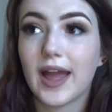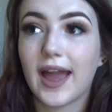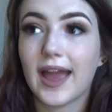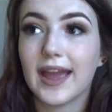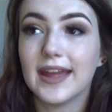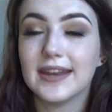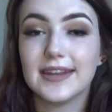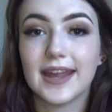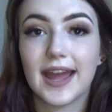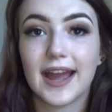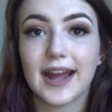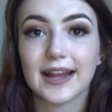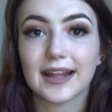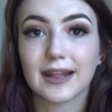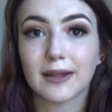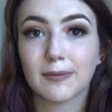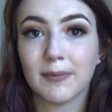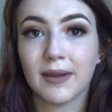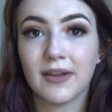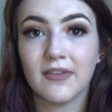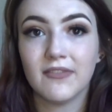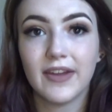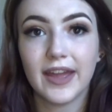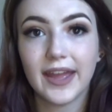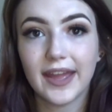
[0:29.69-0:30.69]
I had to ask
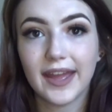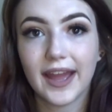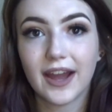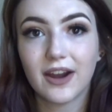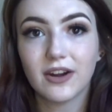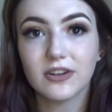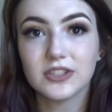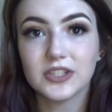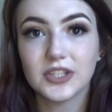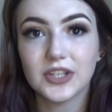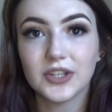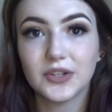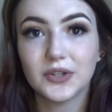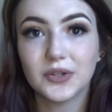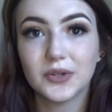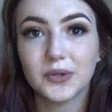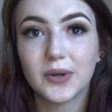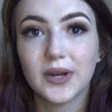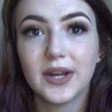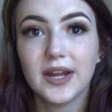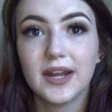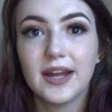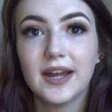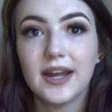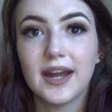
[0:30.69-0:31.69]
my vet how to,
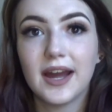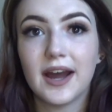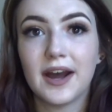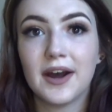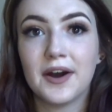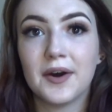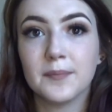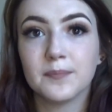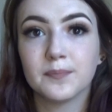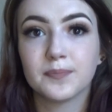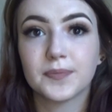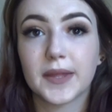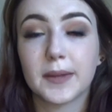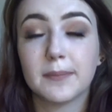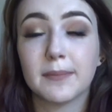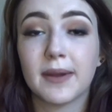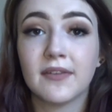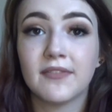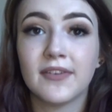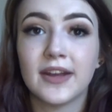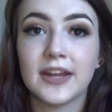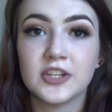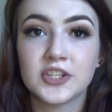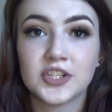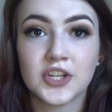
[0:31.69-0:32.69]
and my
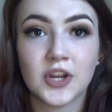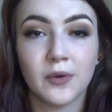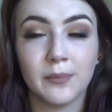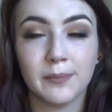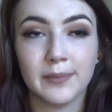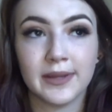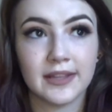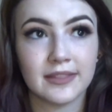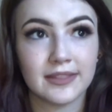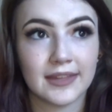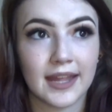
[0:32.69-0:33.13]
vet showed me,